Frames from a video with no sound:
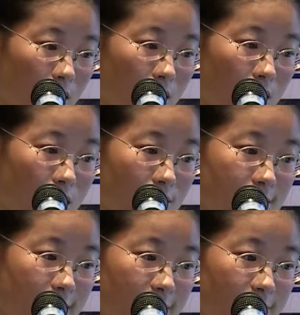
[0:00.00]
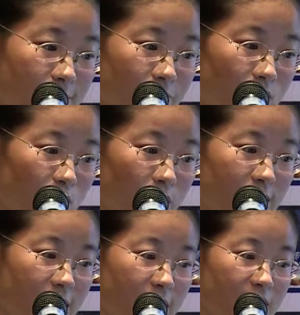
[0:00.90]
Then we
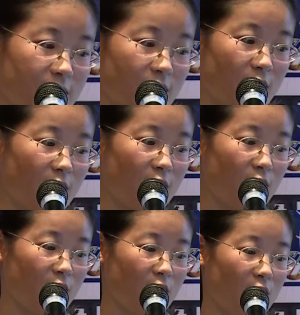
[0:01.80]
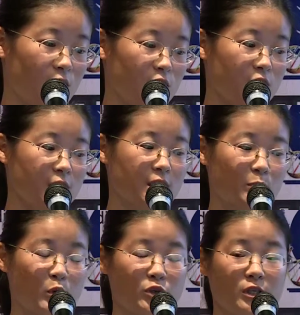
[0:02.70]
take the gene
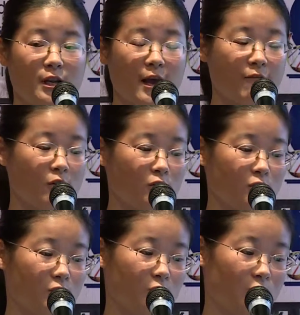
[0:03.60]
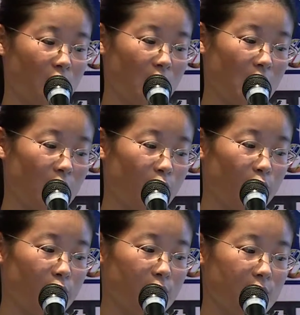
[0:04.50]
expression level.
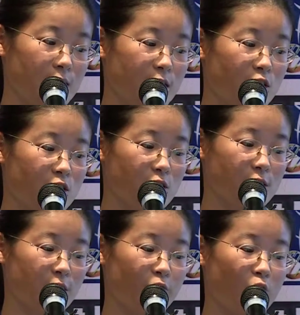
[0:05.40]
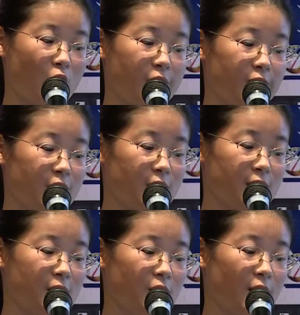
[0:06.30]
These genes involved
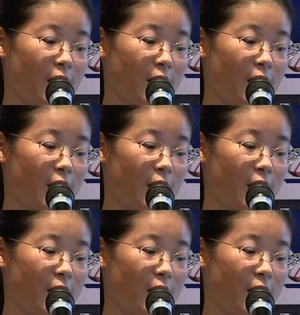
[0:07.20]
in the